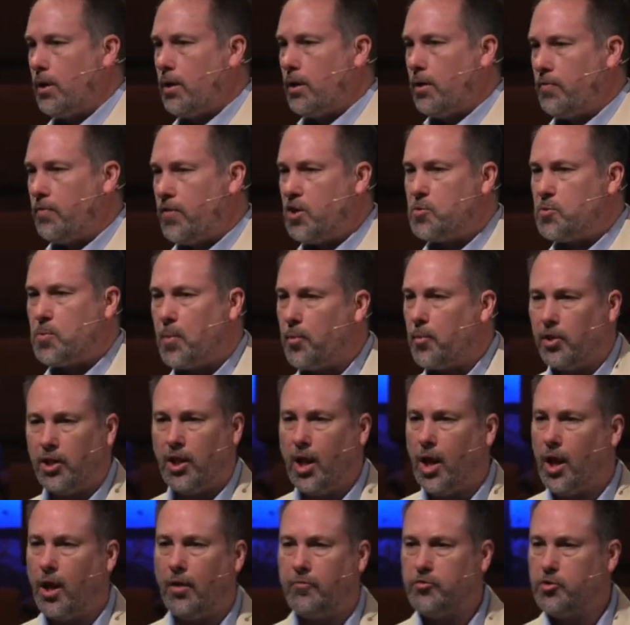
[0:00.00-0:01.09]
These people
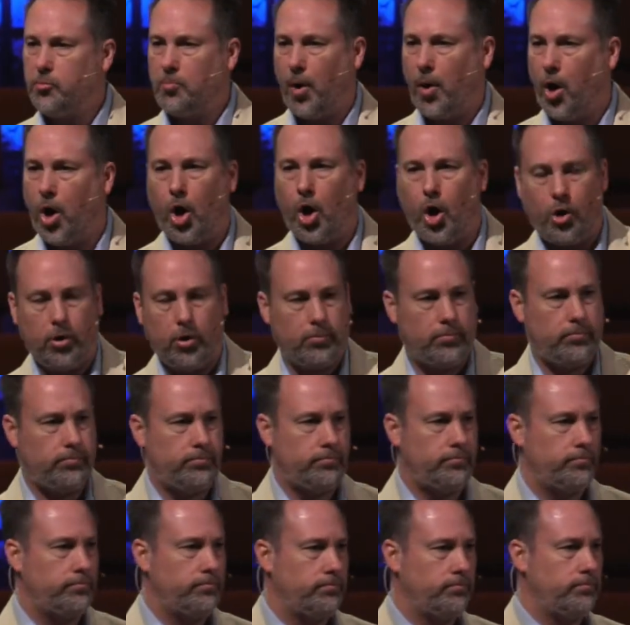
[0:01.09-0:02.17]
loved Paul.
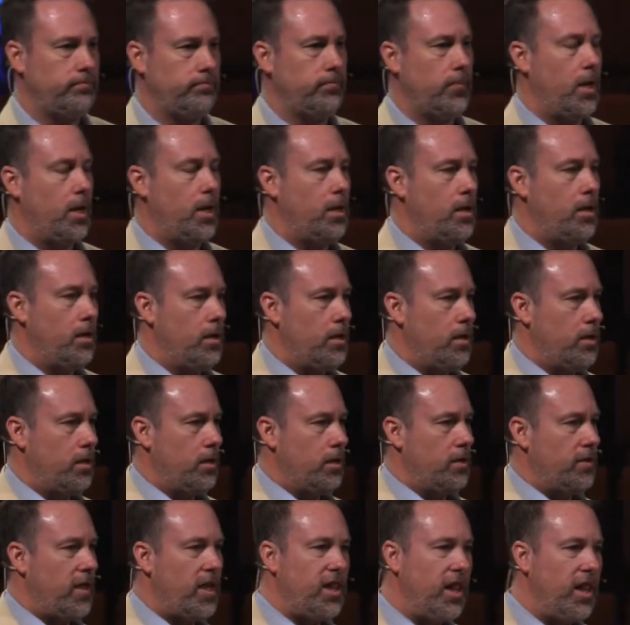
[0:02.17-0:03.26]

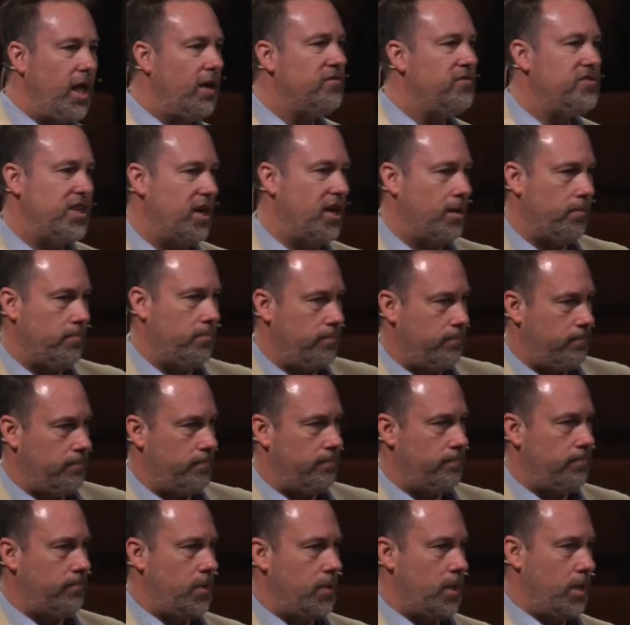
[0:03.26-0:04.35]
They loved him.
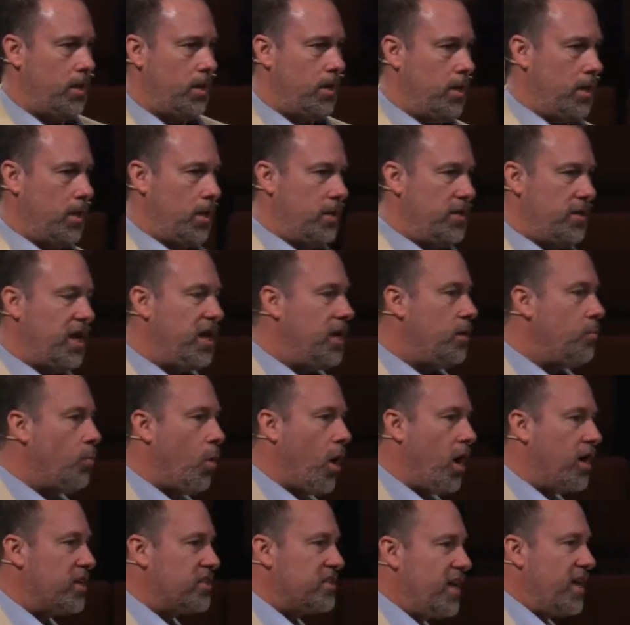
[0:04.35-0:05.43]
They didn't
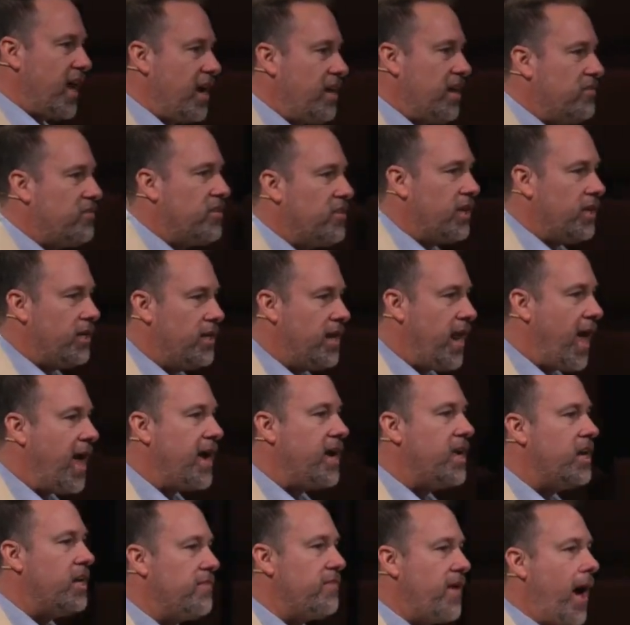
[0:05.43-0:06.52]
want to see anything
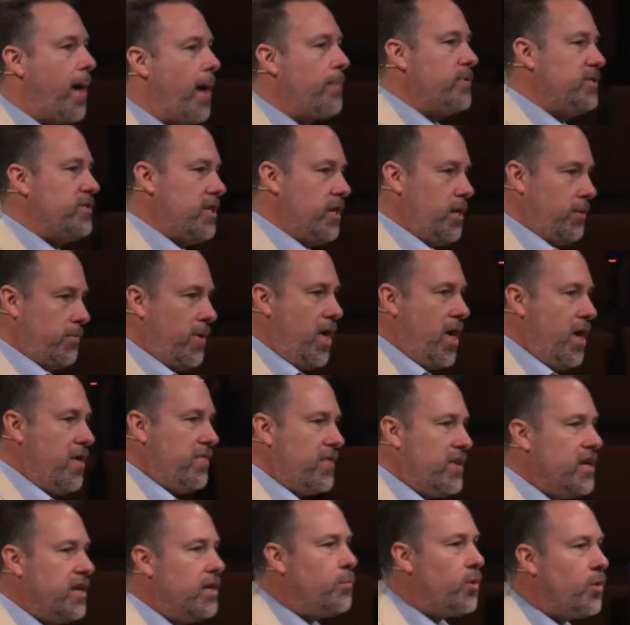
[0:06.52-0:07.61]
negative happen to him. They
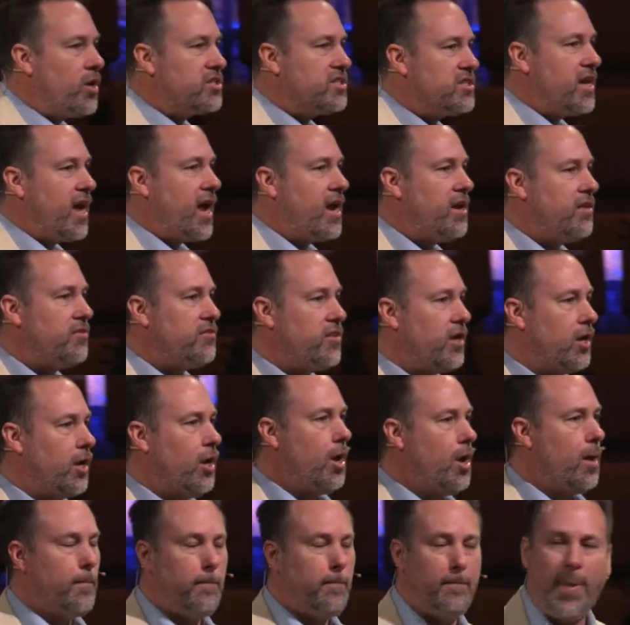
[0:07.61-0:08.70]
didn't want to see anything
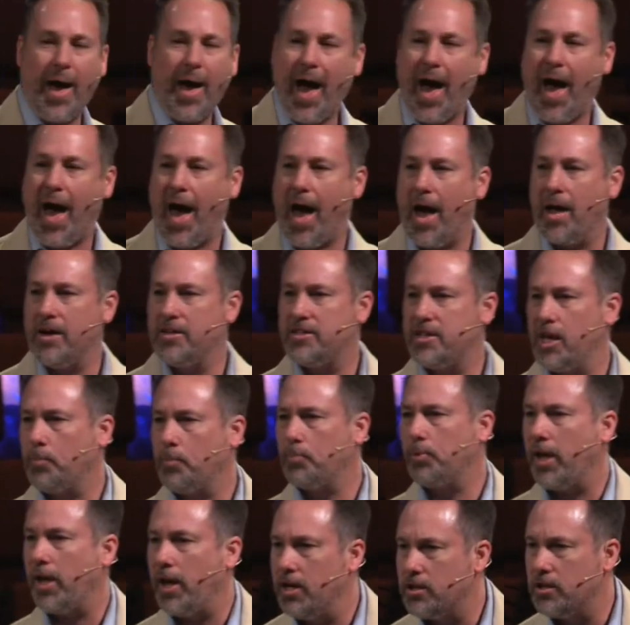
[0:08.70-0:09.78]
bad take
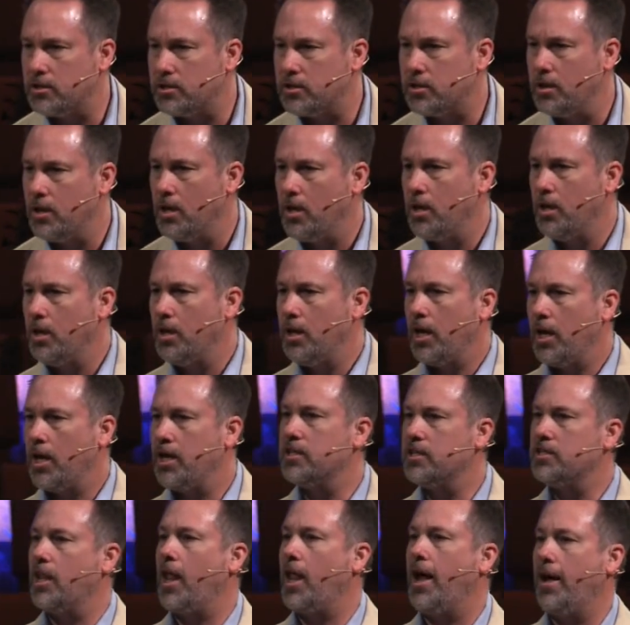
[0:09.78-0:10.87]
place in
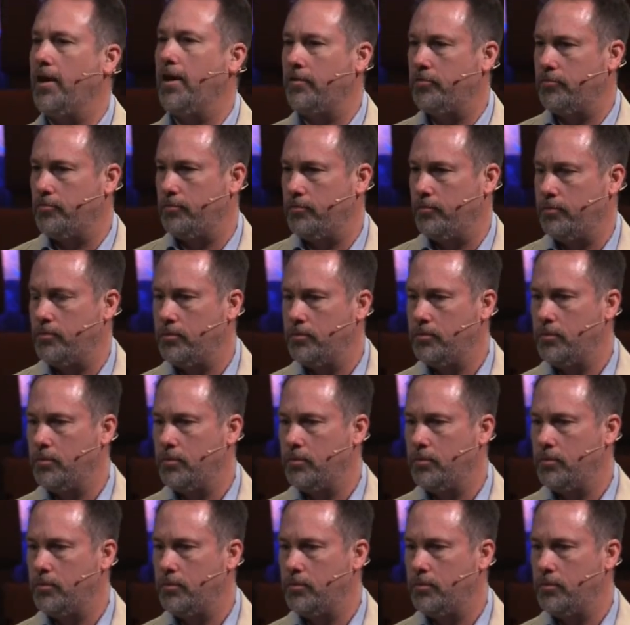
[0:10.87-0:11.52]
his life.